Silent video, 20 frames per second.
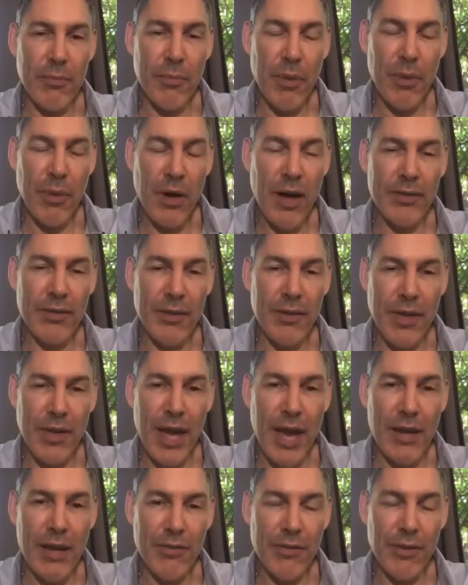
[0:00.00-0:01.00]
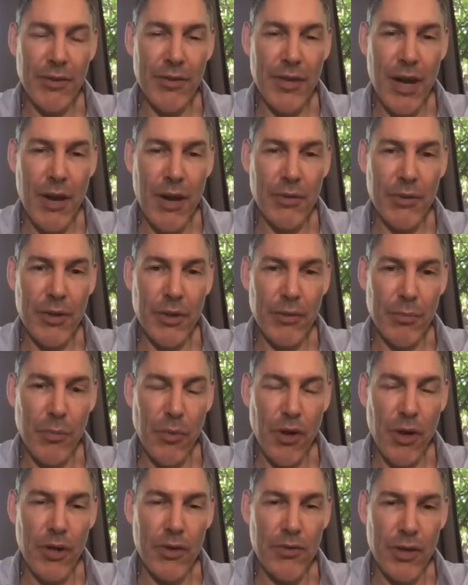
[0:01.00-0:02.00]
positive cash flow now with those
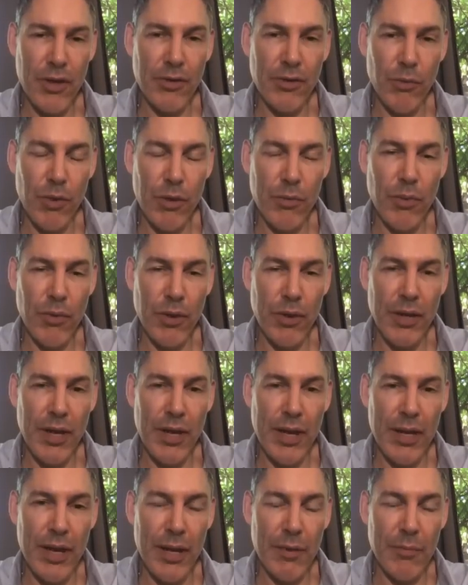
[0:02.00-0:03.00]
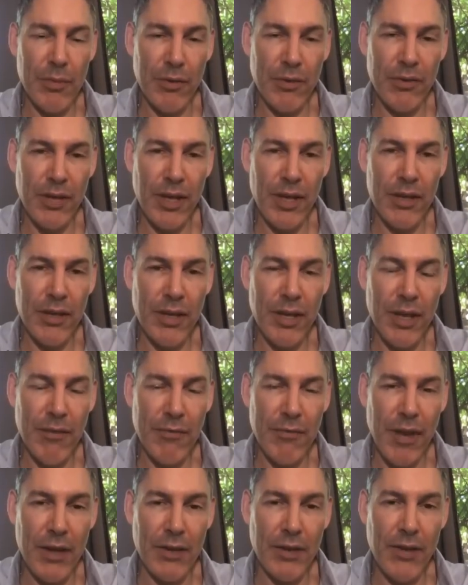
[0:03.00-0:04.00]
mortgage rates at 1.99%, you got
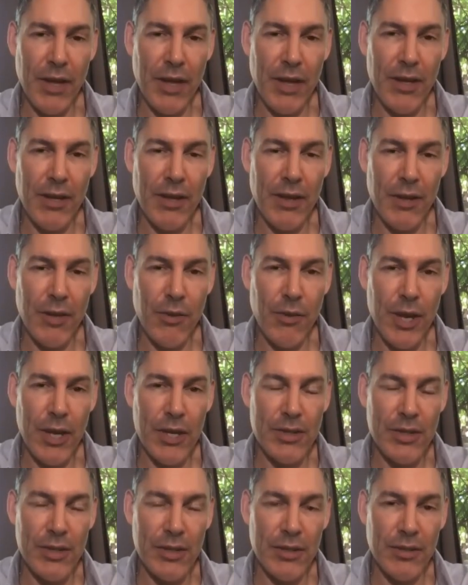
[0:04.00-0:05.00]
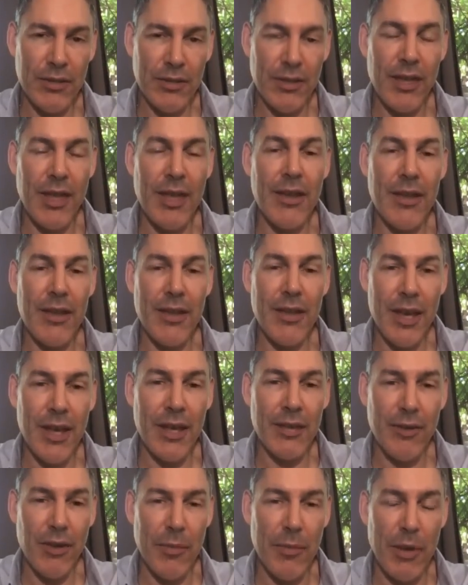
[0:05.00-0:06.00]
to factor that into the equation because at the end of the day,
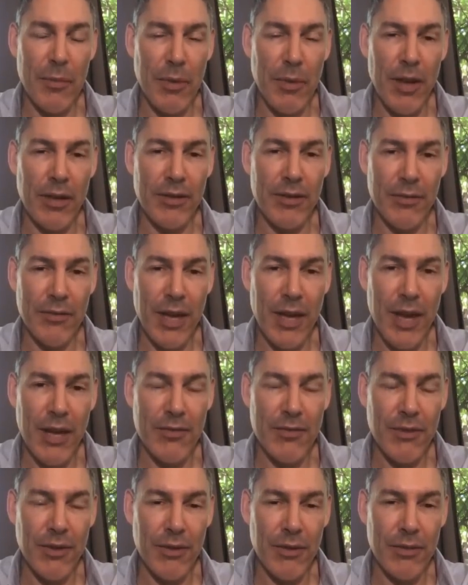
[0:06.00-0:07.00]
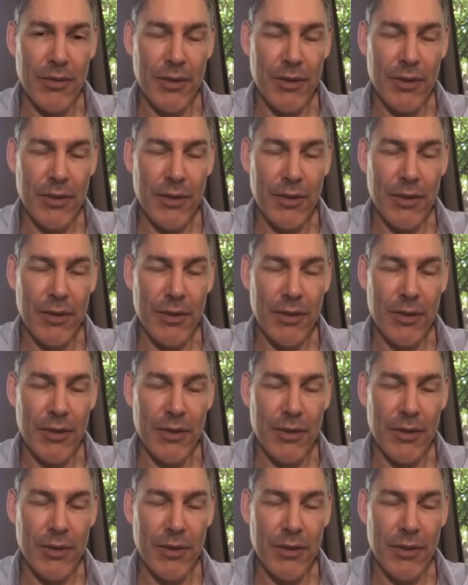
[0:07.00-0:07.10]
it's all about positive cash flow.